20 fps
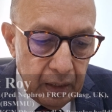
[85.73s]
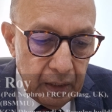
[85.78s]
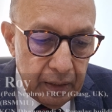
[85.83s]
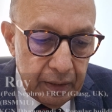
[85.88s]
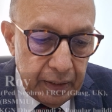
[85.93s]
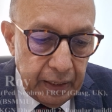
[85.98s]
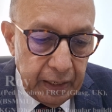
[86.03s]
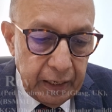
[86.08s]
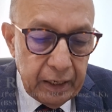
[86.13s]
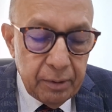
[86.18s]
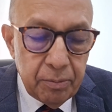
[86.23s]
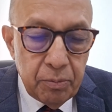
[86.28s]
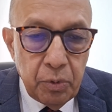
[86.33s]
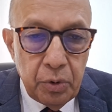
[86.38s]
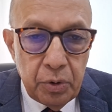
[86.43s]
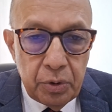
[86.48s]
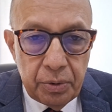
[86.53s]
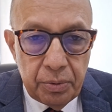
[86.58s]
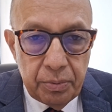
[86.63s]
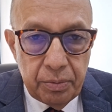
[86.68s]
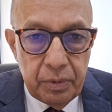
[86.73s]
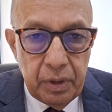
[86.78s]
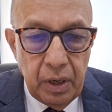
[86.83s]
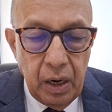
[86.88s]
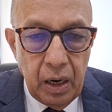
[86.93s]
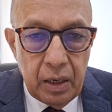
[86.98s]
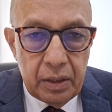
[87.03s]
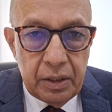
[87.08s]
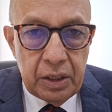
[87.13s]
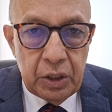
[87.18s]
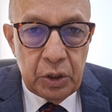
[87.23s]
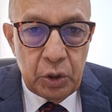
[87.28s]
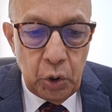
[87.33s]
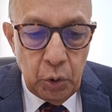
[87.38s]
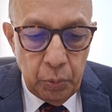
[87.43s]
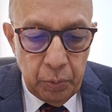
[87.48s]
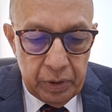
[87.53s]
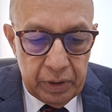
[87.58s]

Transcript: Second most largest group